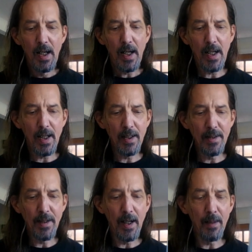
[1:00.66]

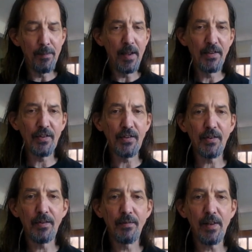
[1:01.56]
and
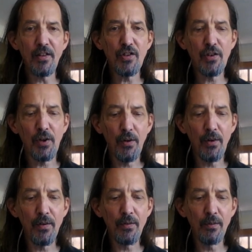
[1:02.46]
it's each
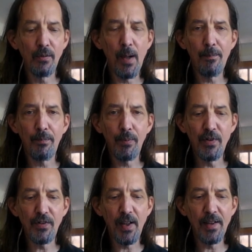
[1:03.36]
turn
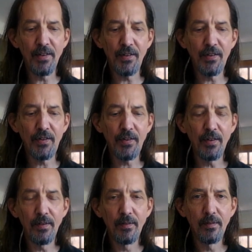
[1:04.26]
represents,
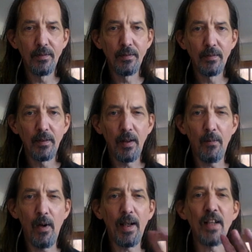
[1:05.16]

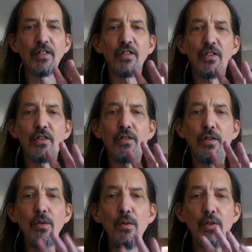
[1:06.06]
I guess, is
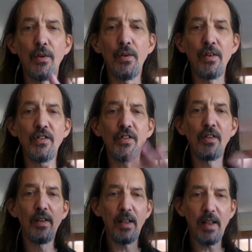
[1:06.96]
2
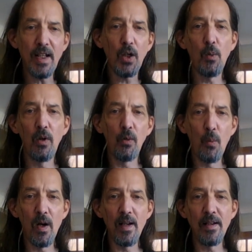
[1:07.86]
turns equal
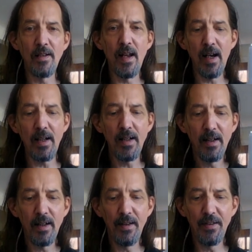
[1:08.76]
1 day
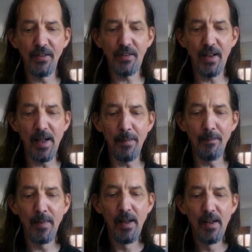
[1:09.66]
in this game.
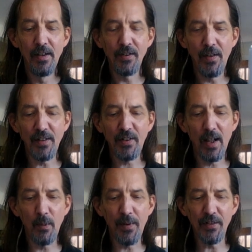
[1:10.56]
So that's
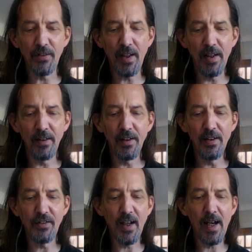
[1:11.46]
kind of what the scale
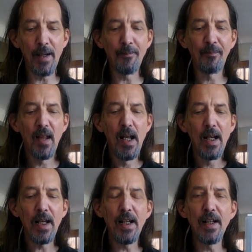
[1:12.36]
is at.
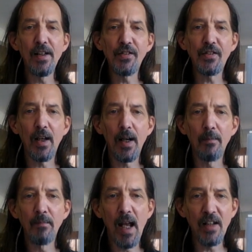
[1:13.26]
It is
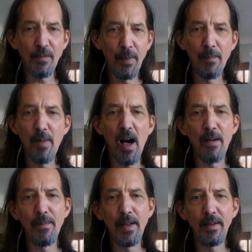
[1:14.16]
has
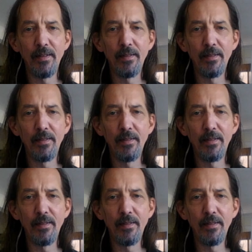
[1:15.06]
bombardment